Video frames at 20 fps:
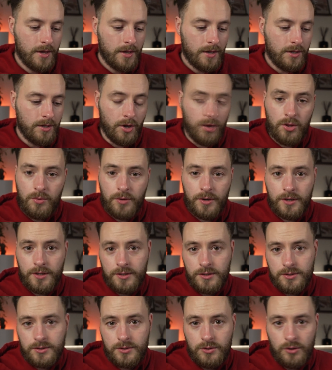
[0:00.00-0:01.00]
The other one
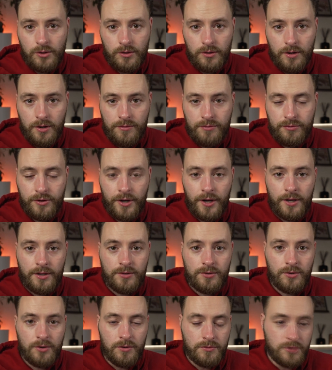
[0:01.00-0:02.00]
is you're
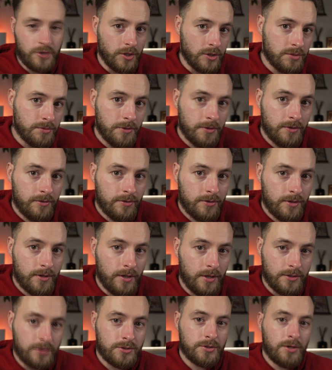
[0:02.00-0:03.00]
afraid of judgment
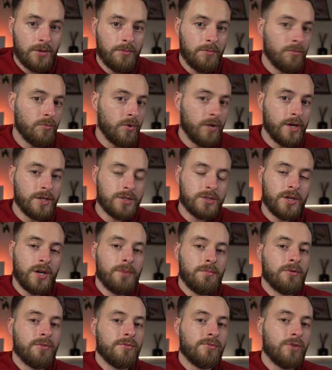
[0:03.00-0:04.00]
in some way,
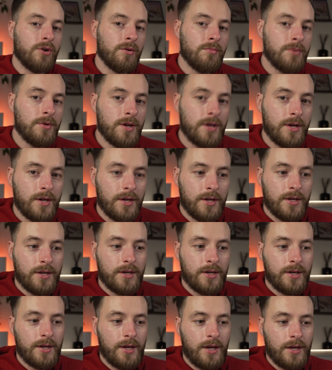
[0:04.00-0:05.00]
shape, or form.
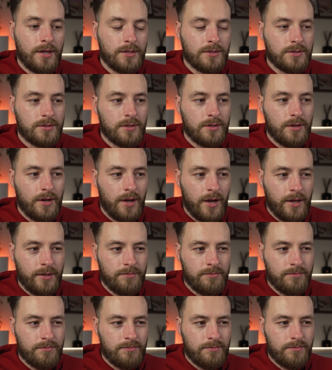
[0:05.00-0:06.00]
And
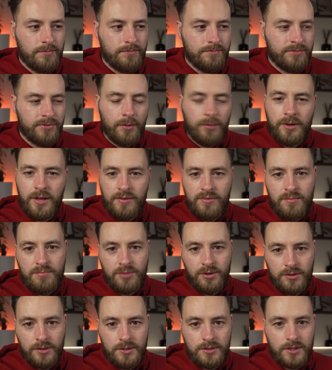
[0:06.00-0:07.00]
I'd probably even
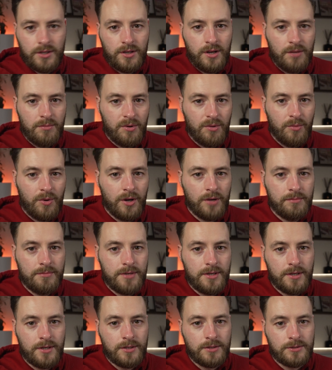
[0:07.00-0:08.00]
put this at number one,
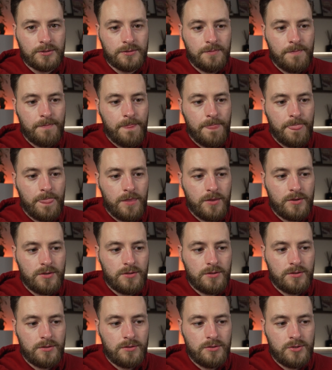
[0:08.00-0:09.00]
because
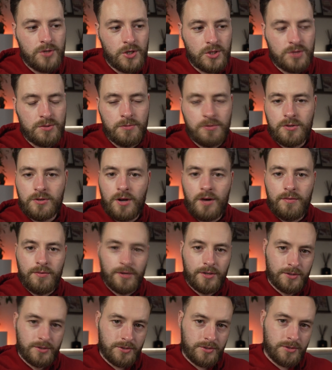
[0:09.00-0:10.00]
judgment
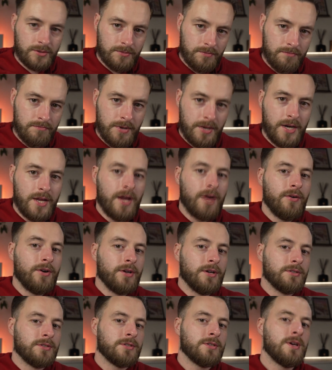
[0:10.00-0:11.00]
covers many
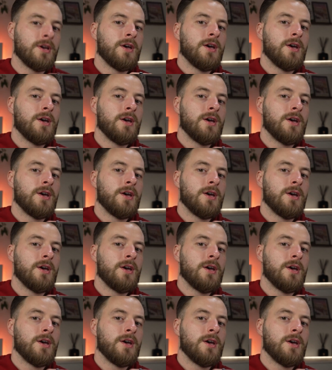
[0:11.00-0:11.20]
areas.